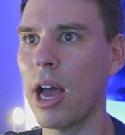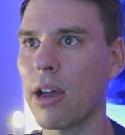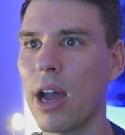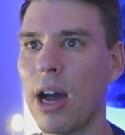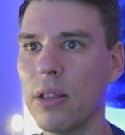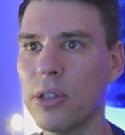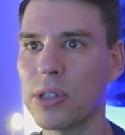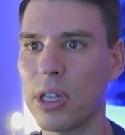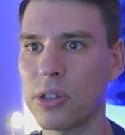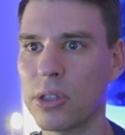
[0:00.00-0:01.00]
color
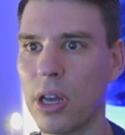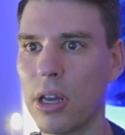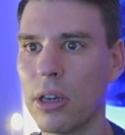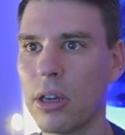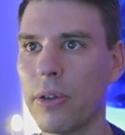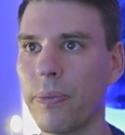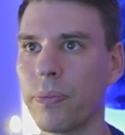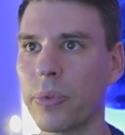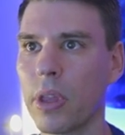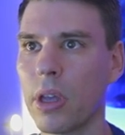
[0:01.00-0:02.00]
sensor
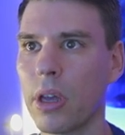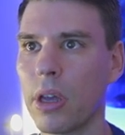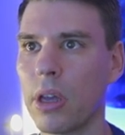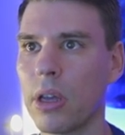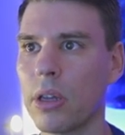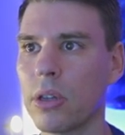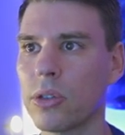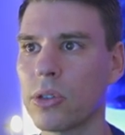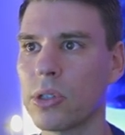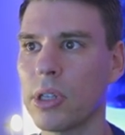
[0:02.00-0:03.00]

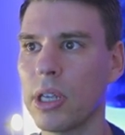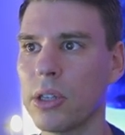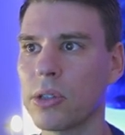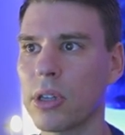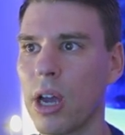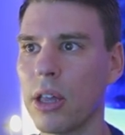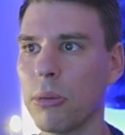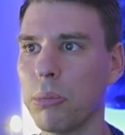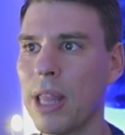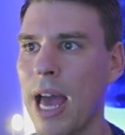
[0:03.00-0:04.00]
sees the color
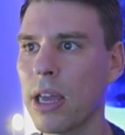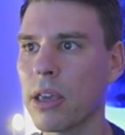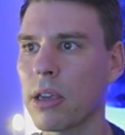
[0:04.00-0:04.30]
black,